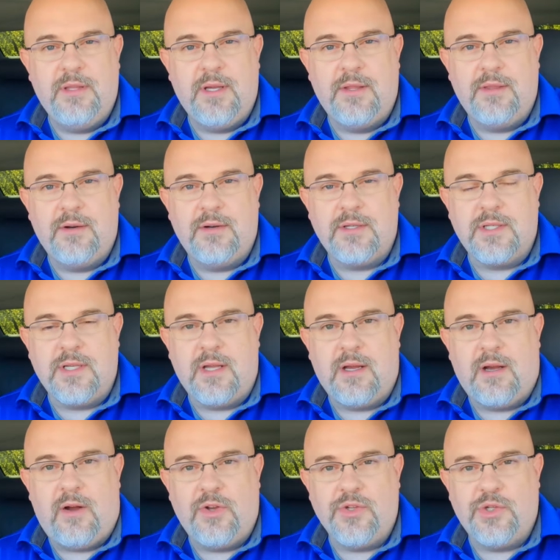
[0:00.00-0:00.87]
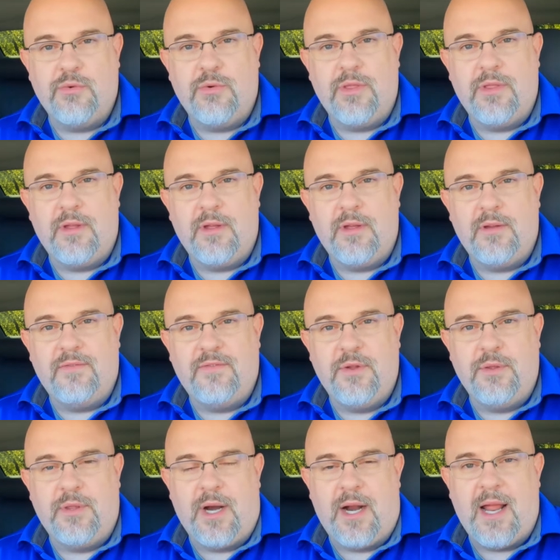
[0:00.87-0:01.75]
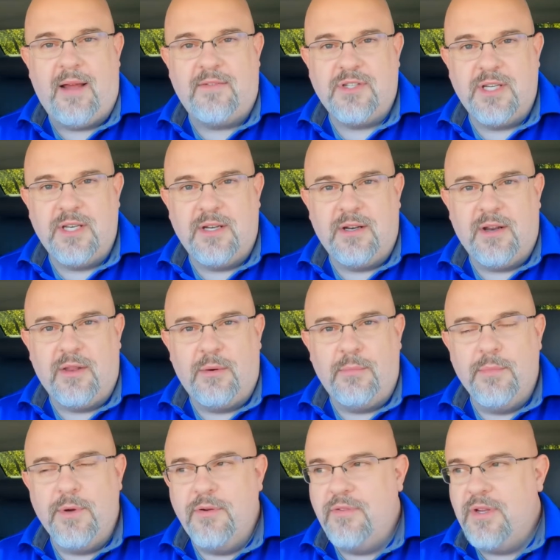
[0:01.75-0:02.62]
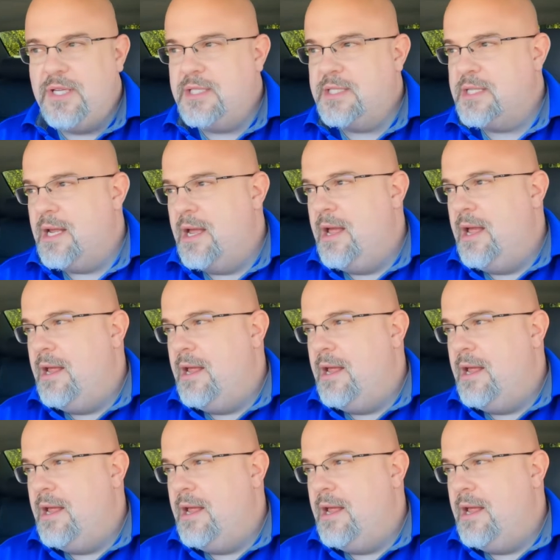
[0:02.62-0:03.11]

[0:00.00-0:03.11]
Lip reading: Then there's also the few that I have seen in other movies.